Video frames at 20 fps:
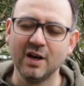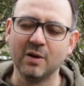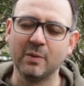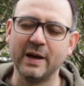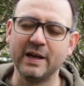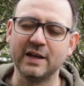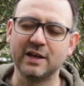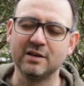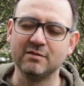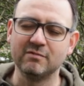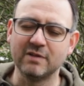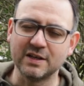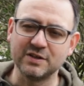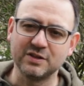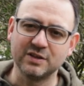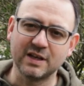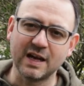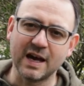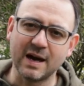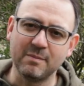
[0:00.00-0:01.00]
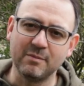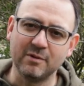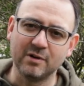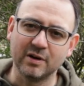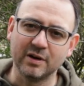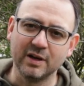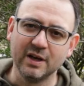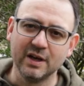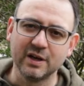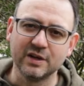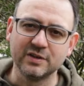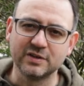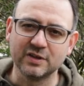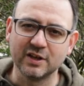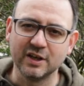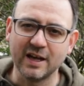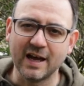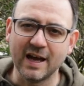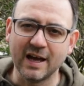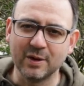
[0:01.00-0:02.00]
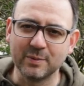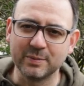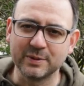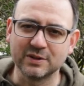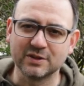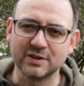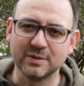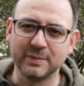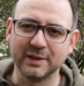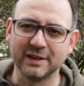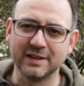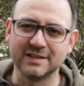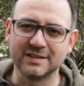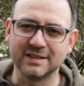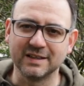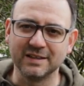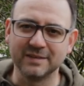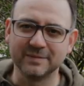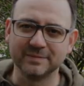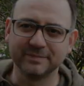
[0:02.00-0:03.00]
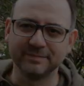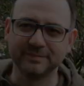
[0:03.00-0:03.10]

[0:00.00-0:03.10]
where you can rest your camera on, because it's going to help your stability.